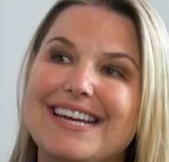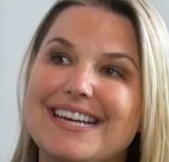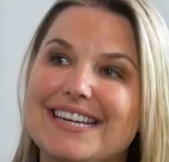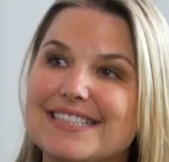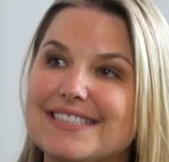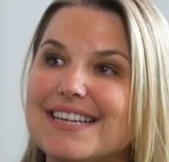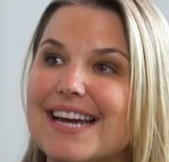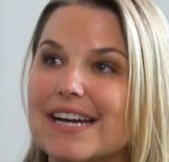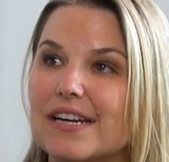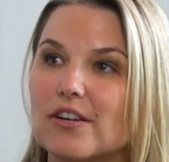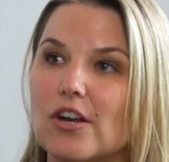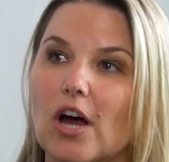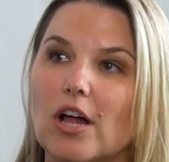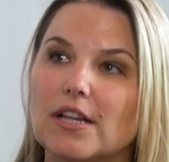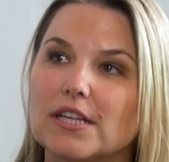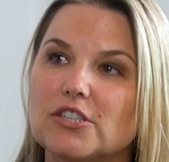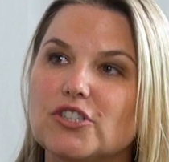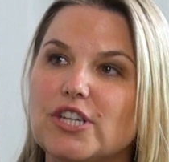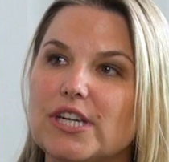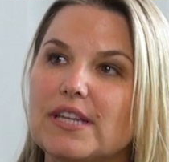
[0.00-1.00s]
in
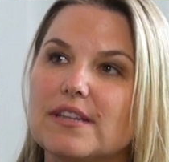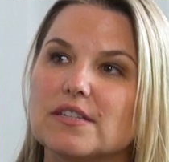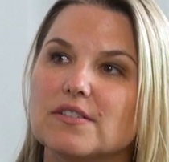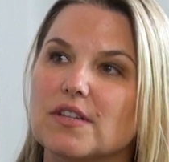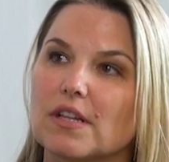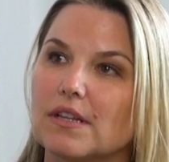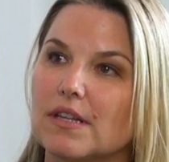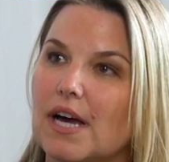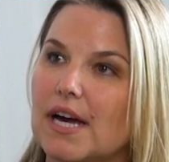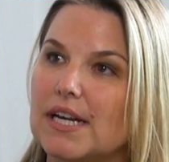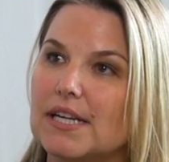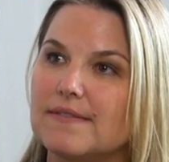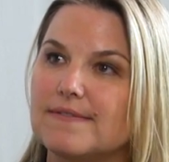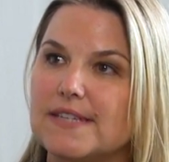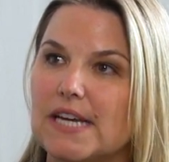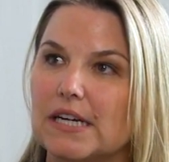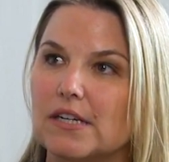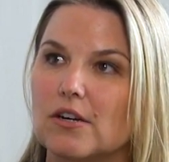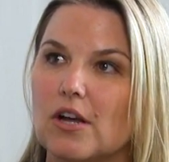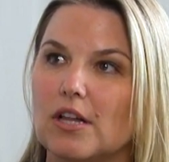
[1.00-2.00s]
technology. There's a lot of
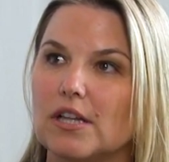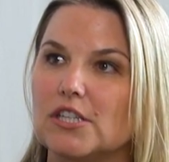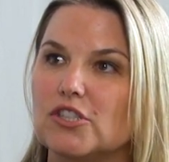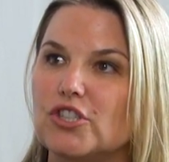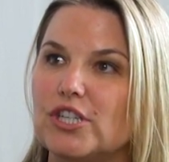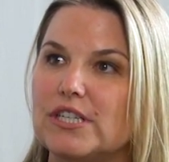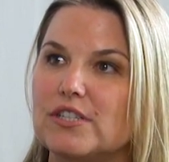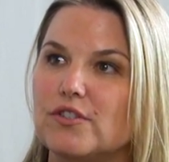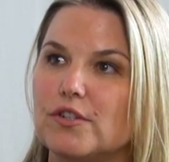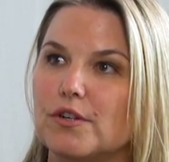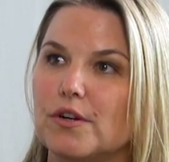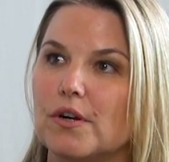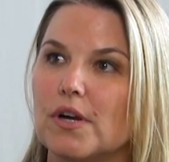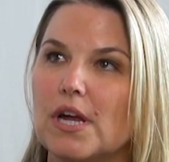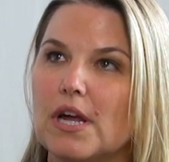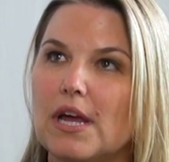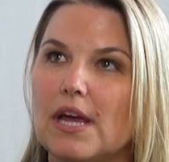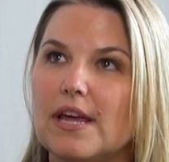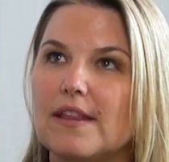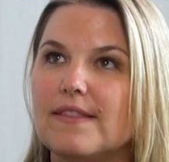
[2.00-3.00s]
technology as you're
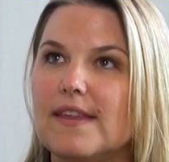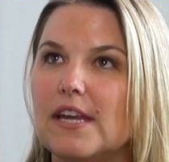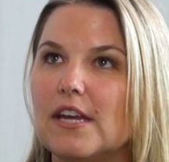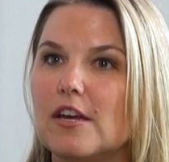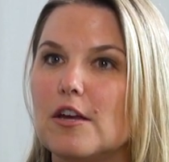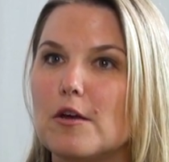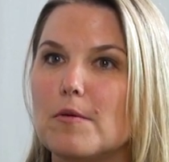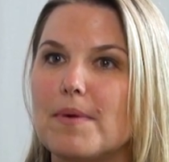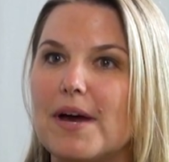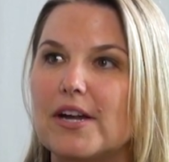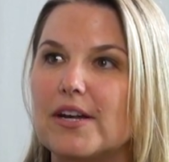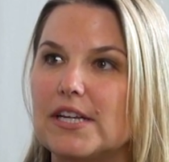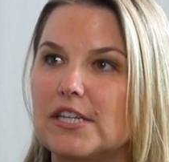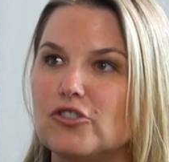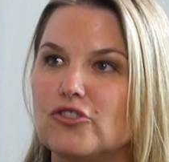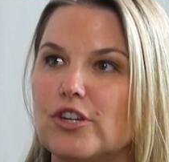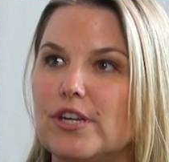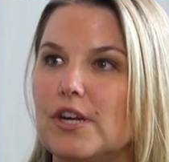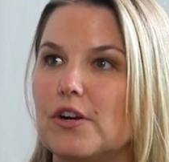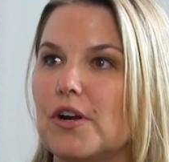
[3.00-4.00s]
thinking about
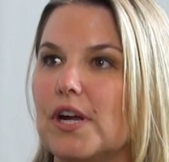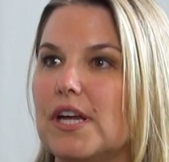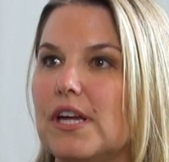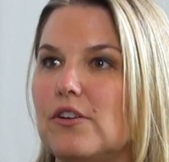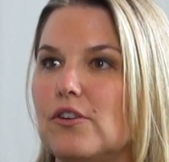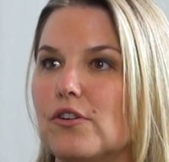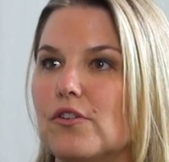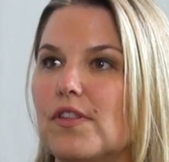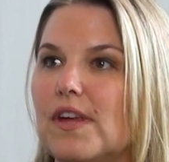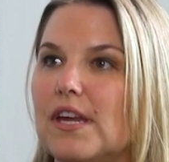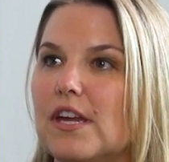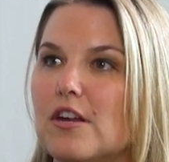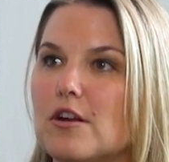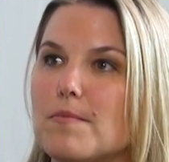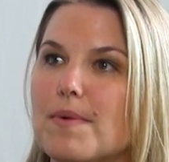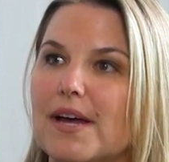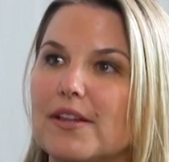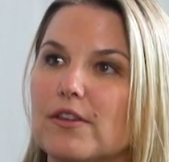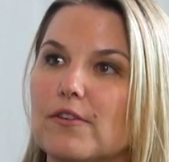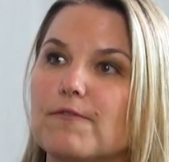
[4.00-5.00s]
engineering and you're thinking
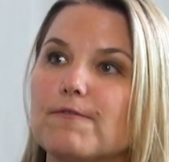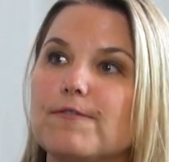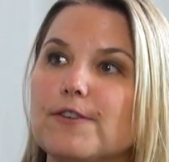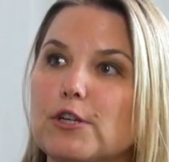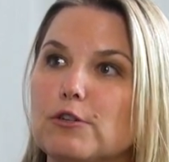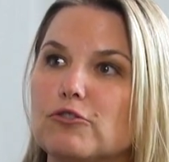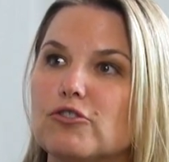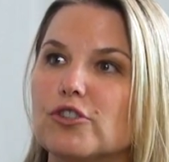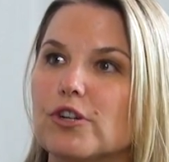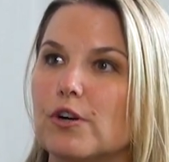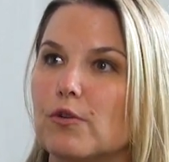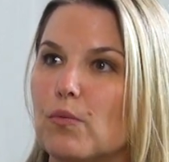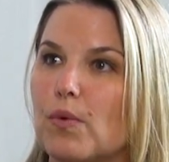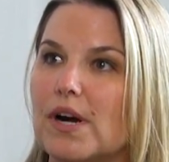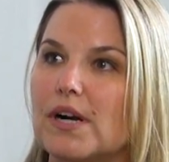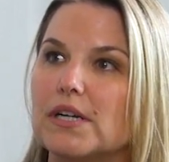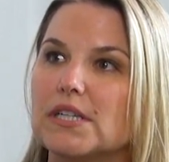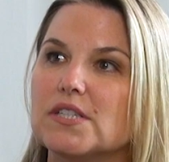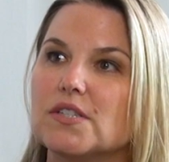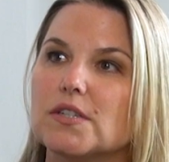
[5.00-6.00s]
about the future and
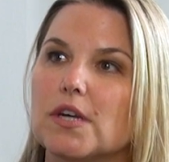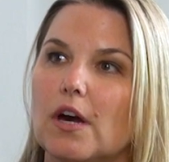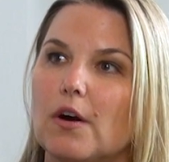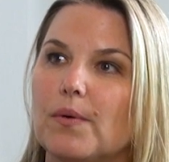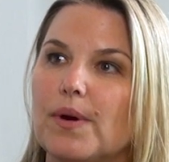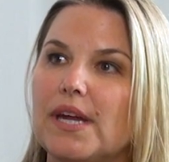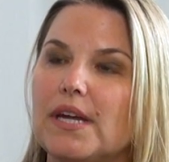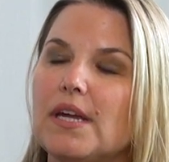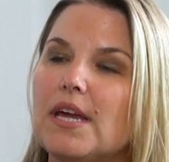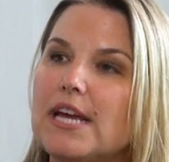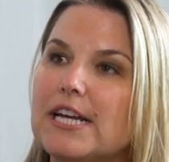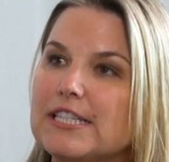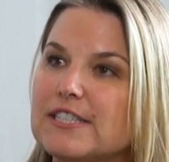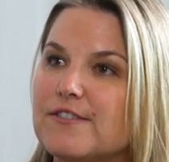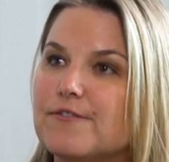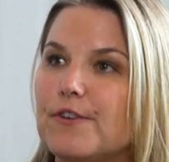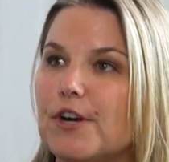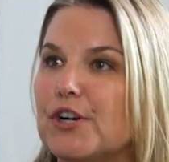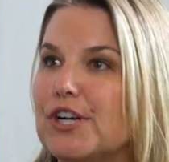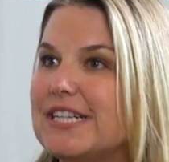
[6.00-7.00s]
where it's going.
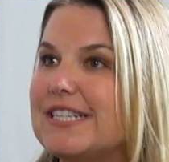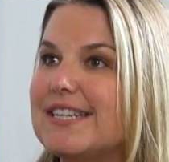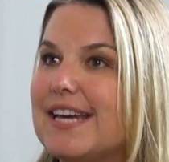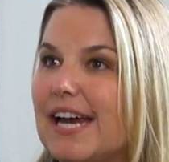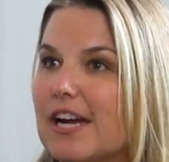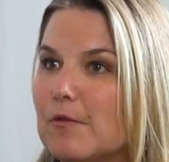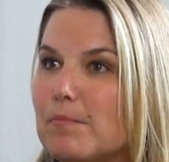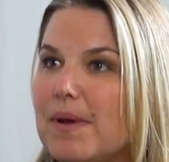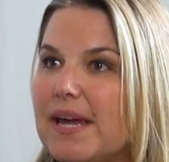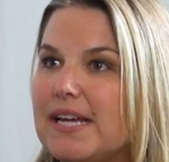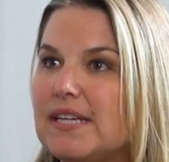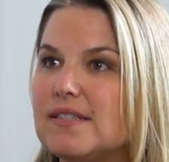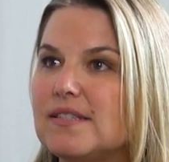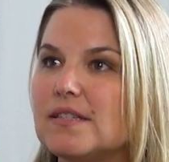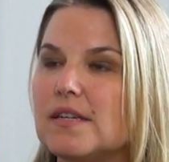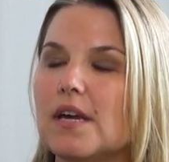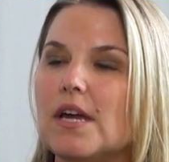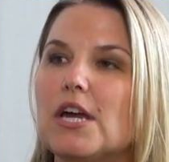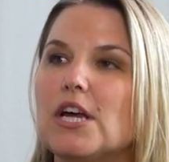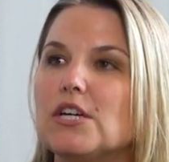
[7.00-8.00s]
It's very
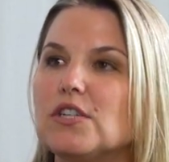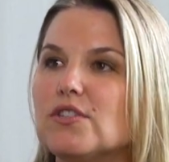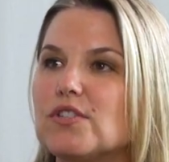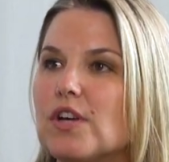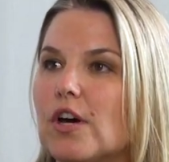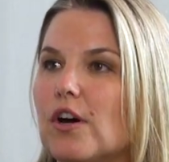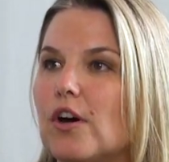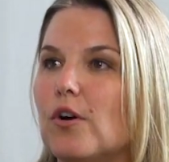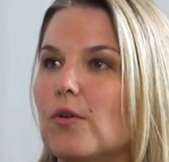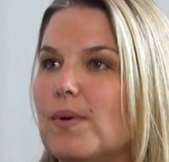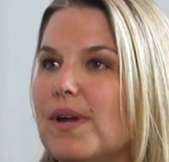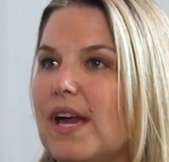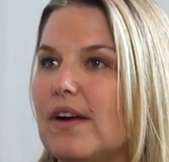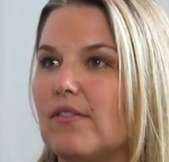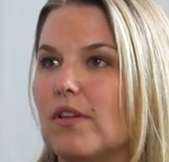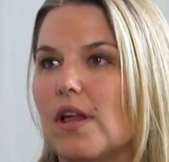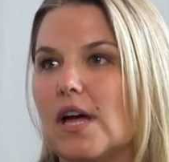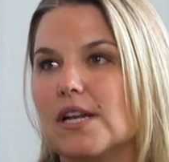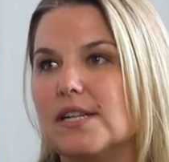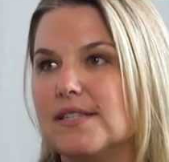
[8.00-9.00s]
tech-based. So we
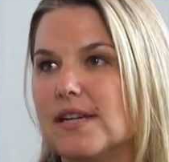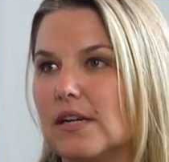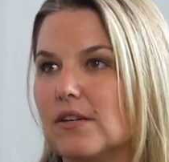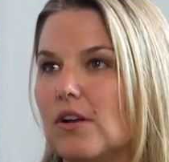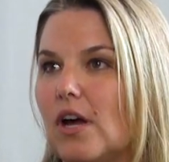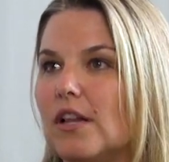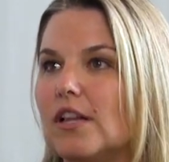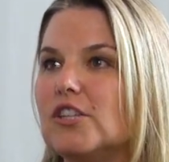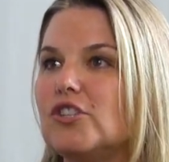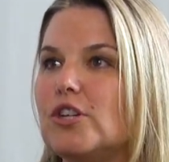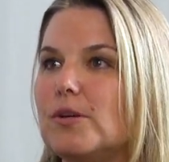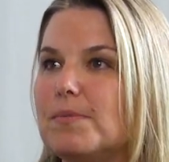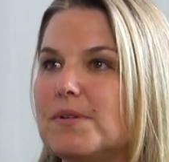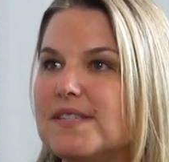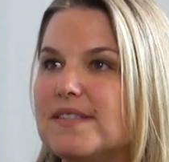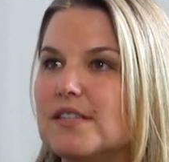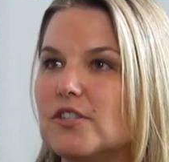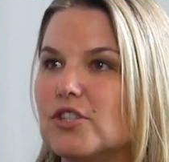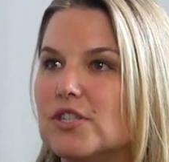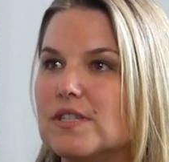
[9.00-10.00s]
have a lot of technology
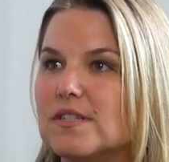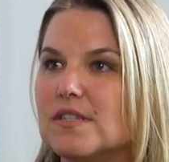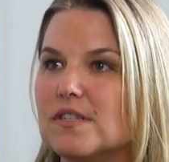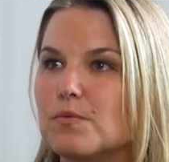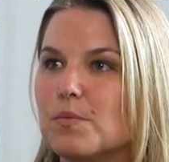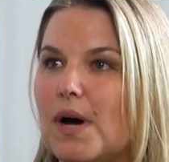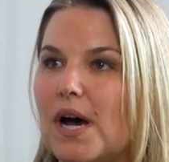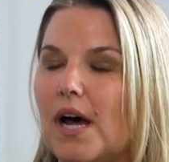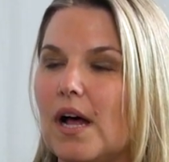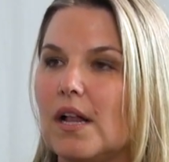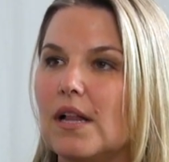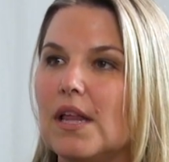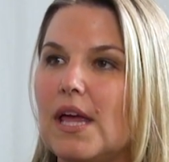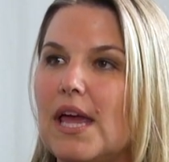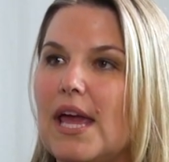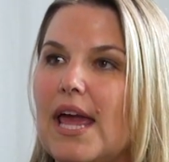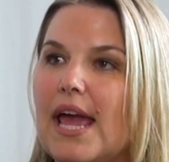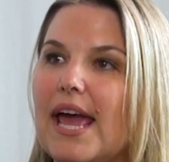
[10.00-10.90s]
positions as well.